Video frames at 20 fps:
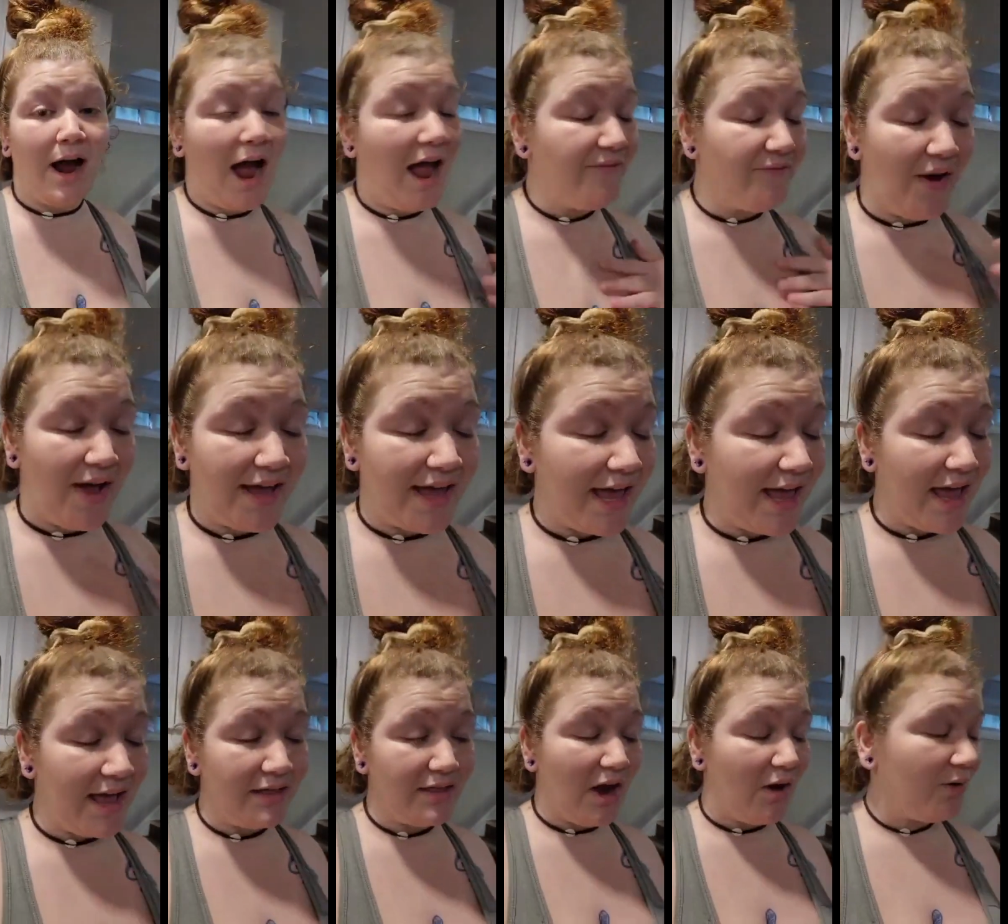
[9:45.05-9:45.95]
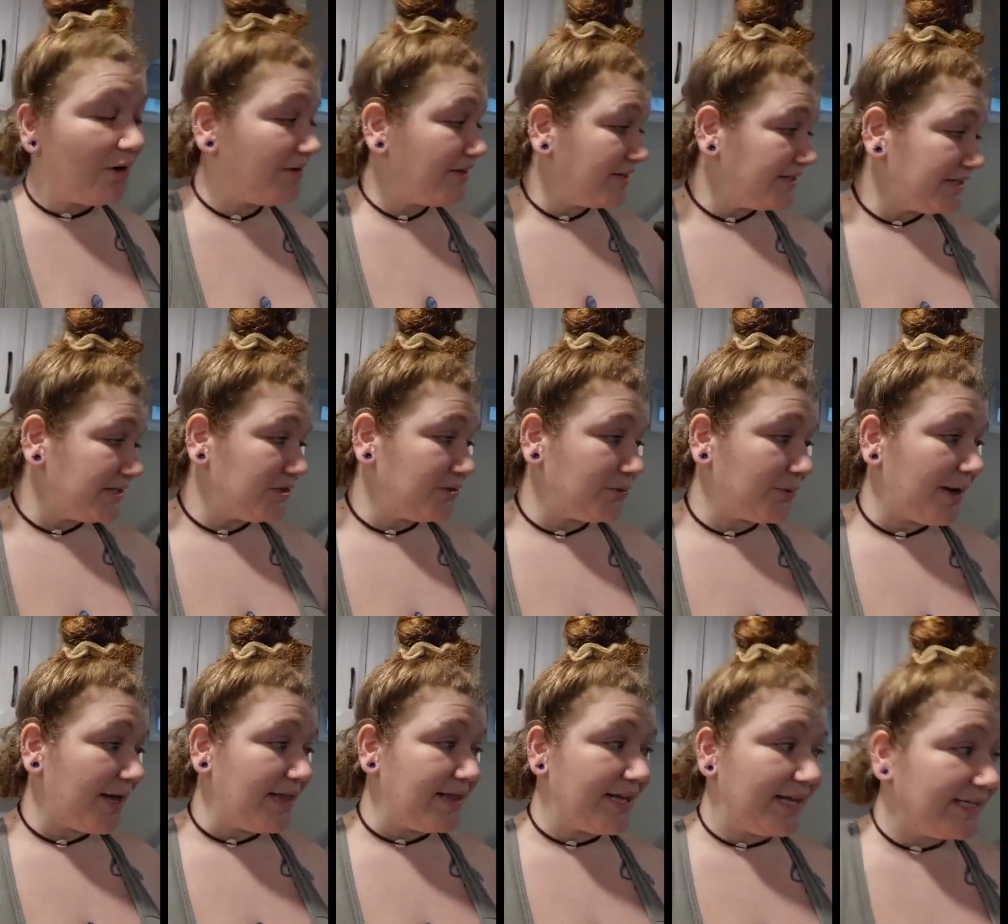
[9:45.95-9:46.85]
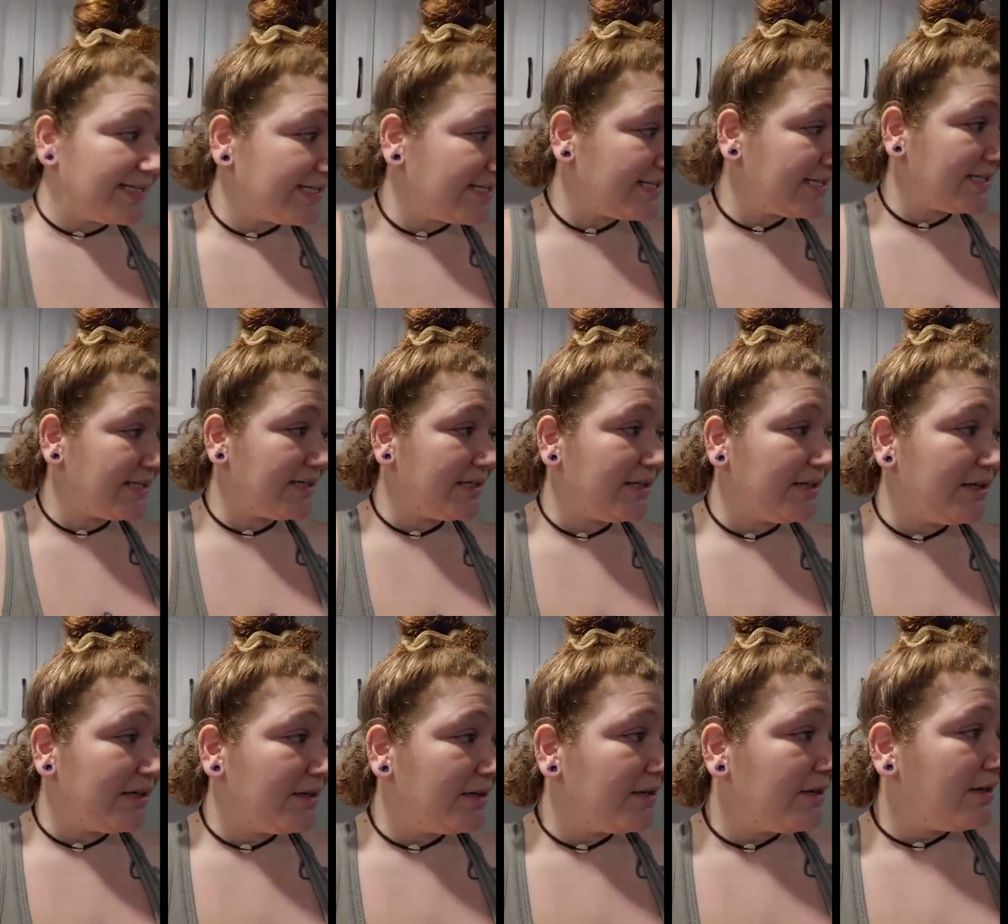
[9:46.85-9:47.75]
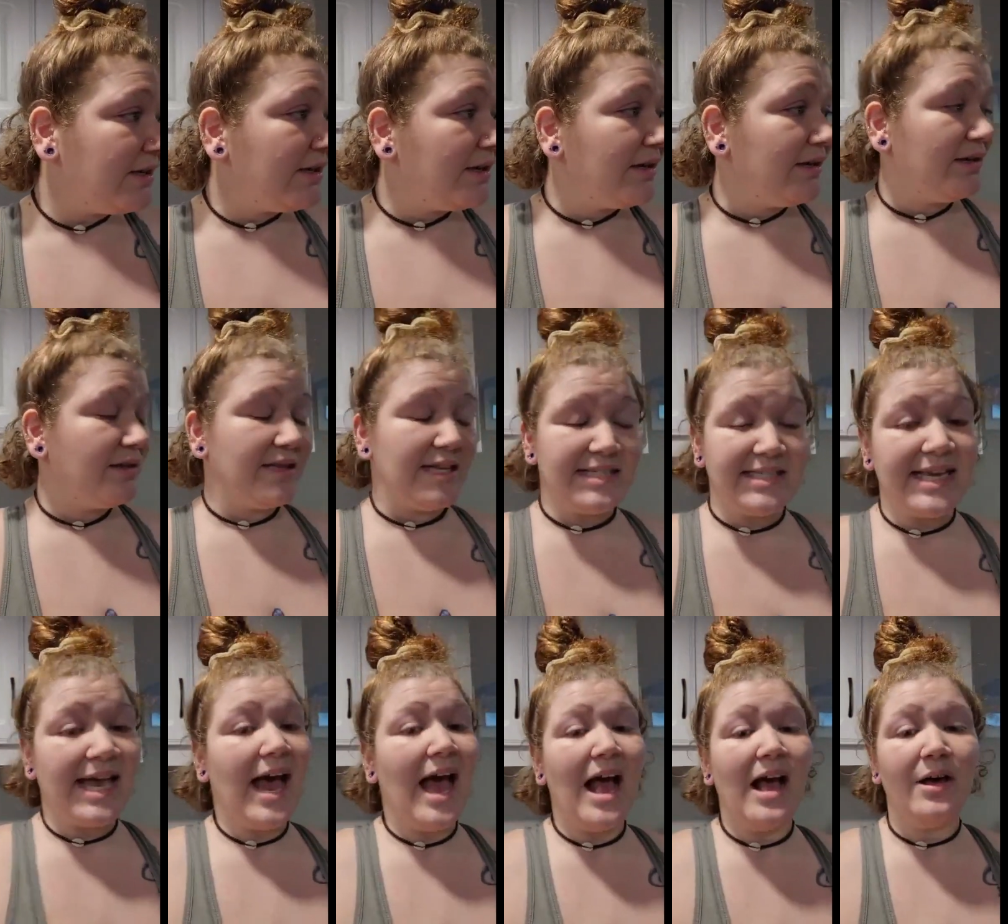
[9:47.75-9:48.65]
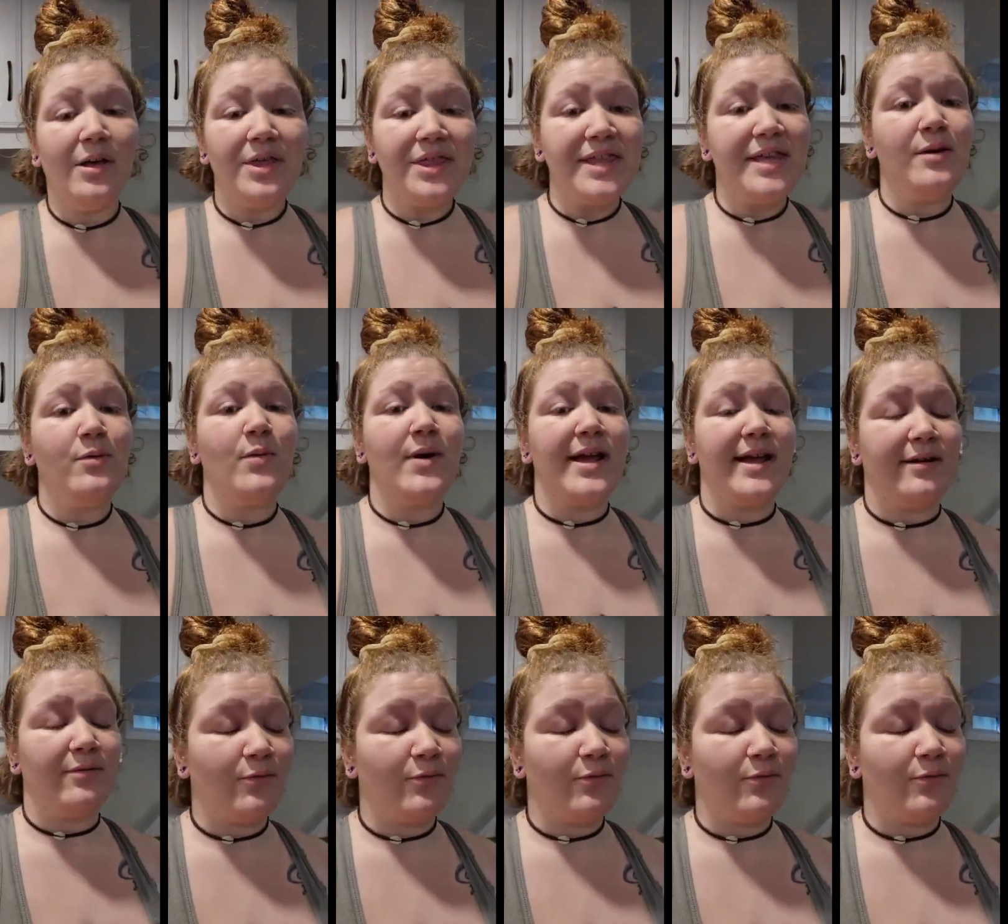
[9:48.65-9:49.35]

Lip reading: If I can get lower, that's great. That's a healthy weight.